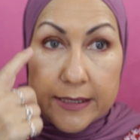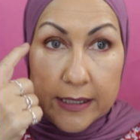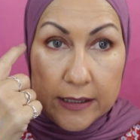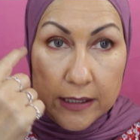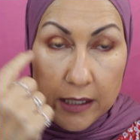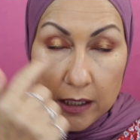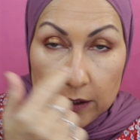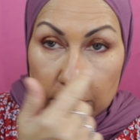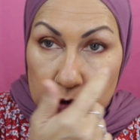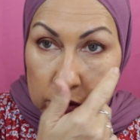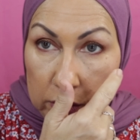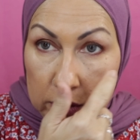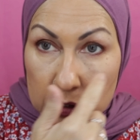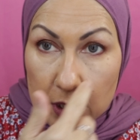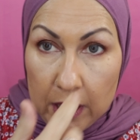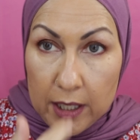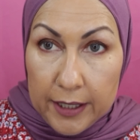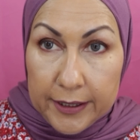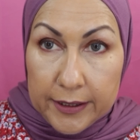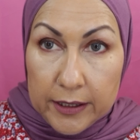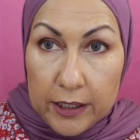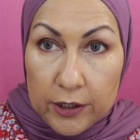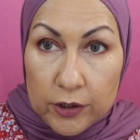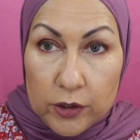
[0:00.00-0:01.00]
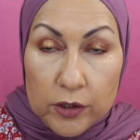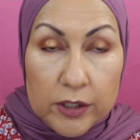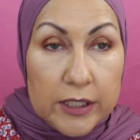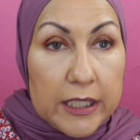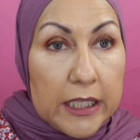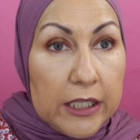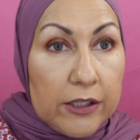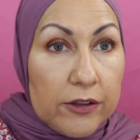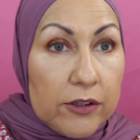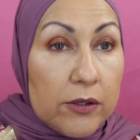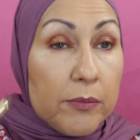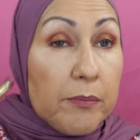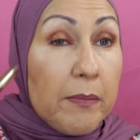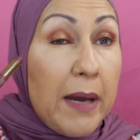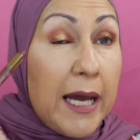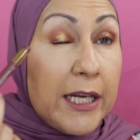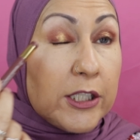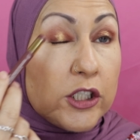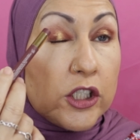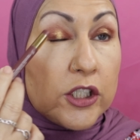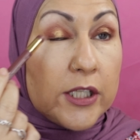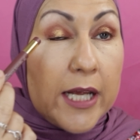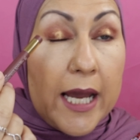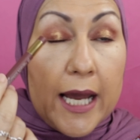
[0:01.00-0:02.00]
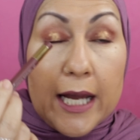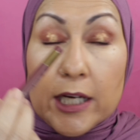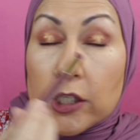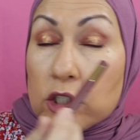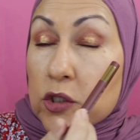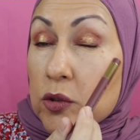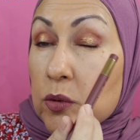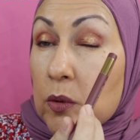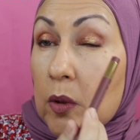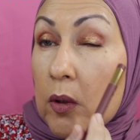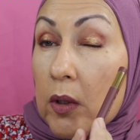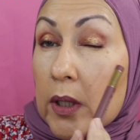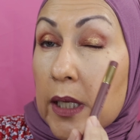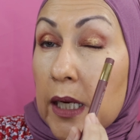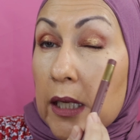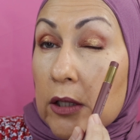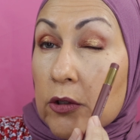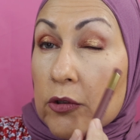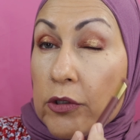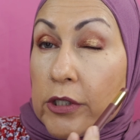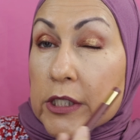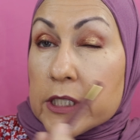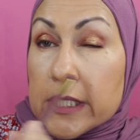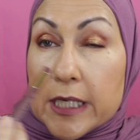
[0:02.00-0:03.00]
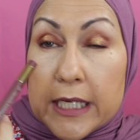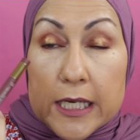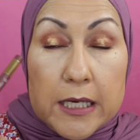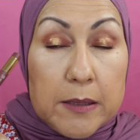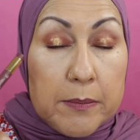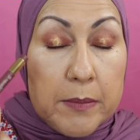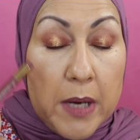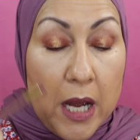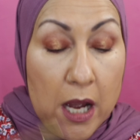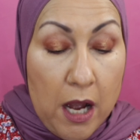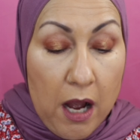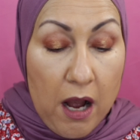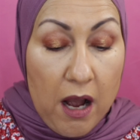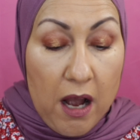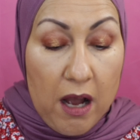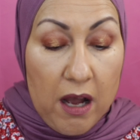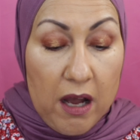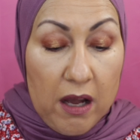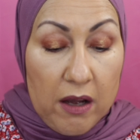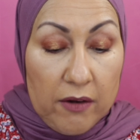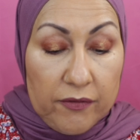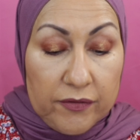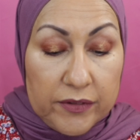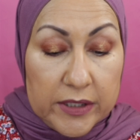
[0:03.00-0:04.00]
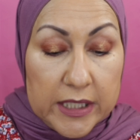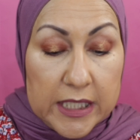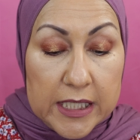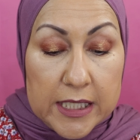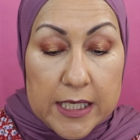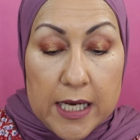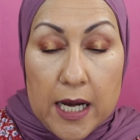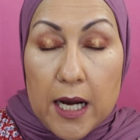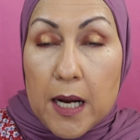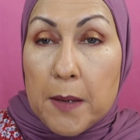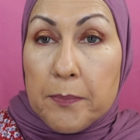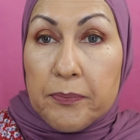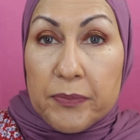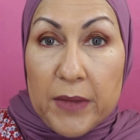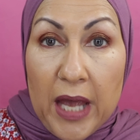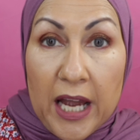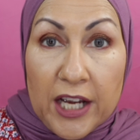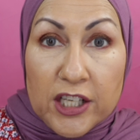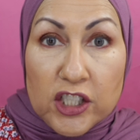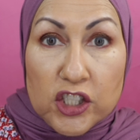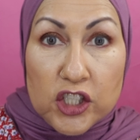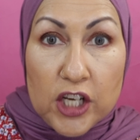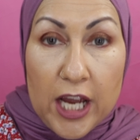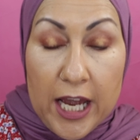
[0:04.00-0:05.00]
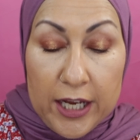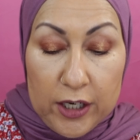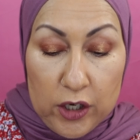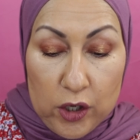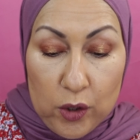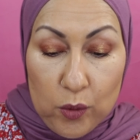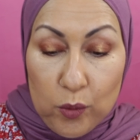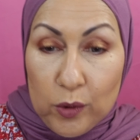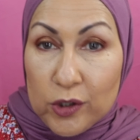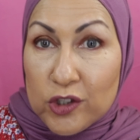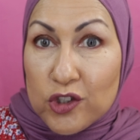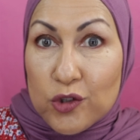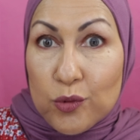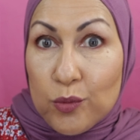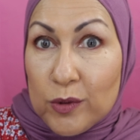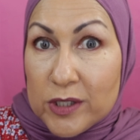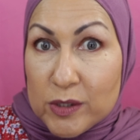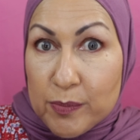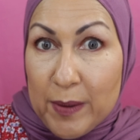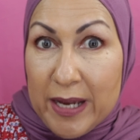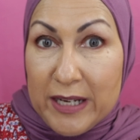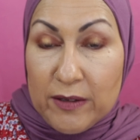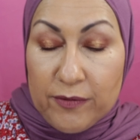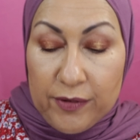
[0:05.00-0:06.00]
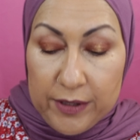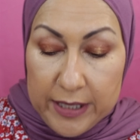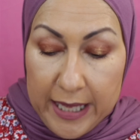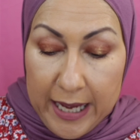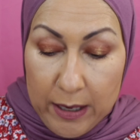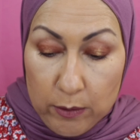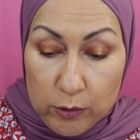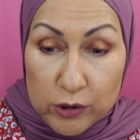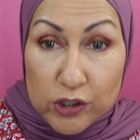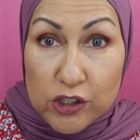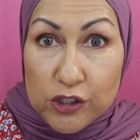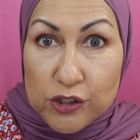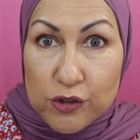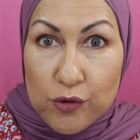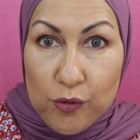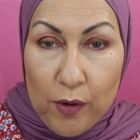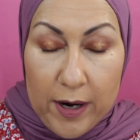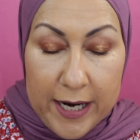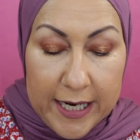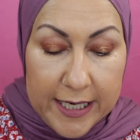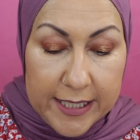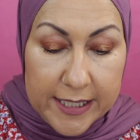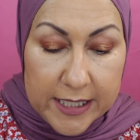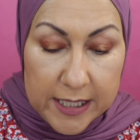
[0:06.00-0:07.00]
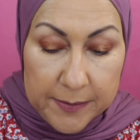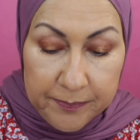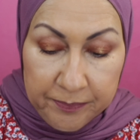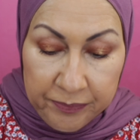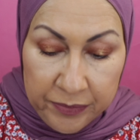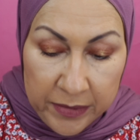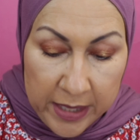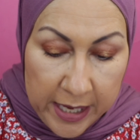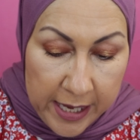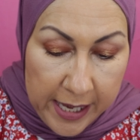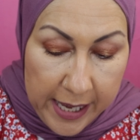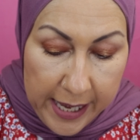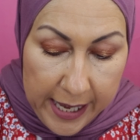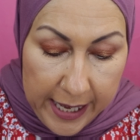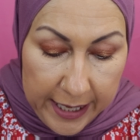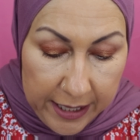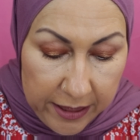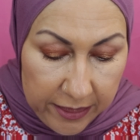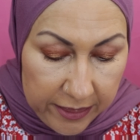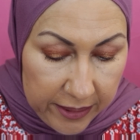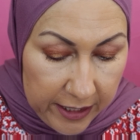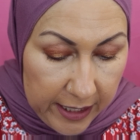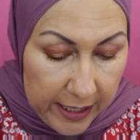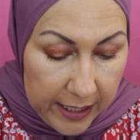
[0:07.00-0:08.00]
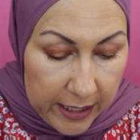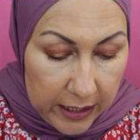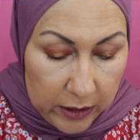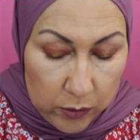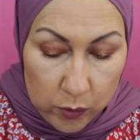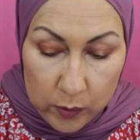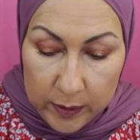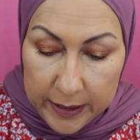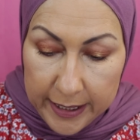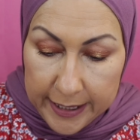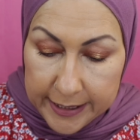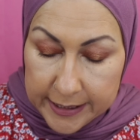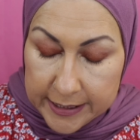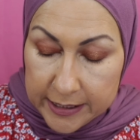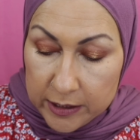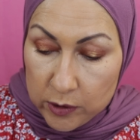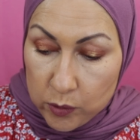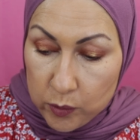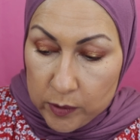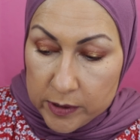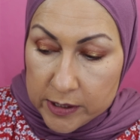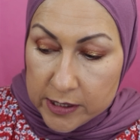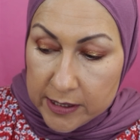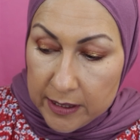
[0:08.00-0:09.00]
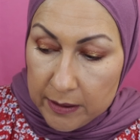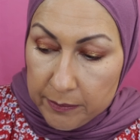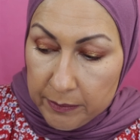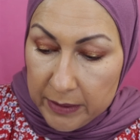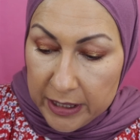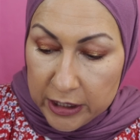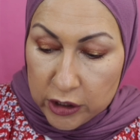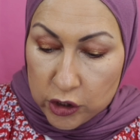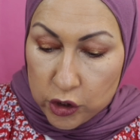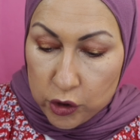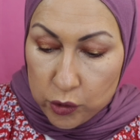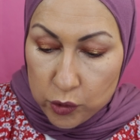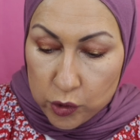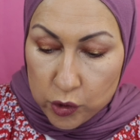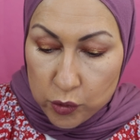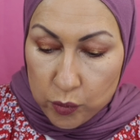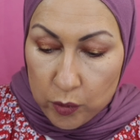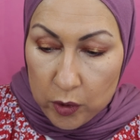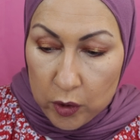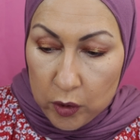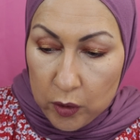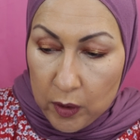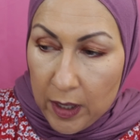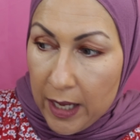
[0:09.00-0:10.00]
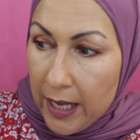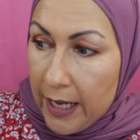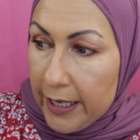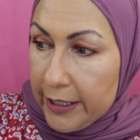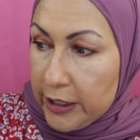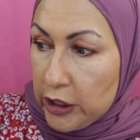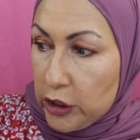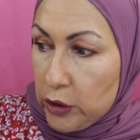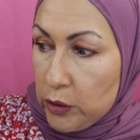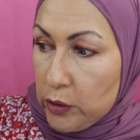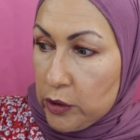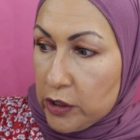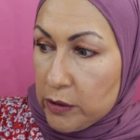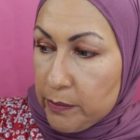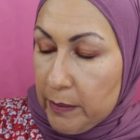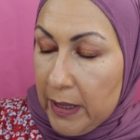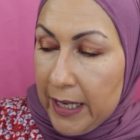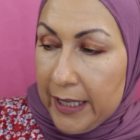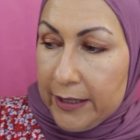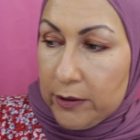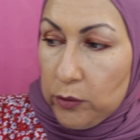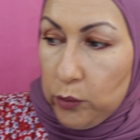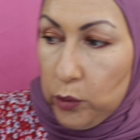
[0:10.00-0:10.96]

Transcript: did underline underneath to match the actual color scheme of the um, eyeshadow which was made for that which is great and then what I did was um, as usual I used my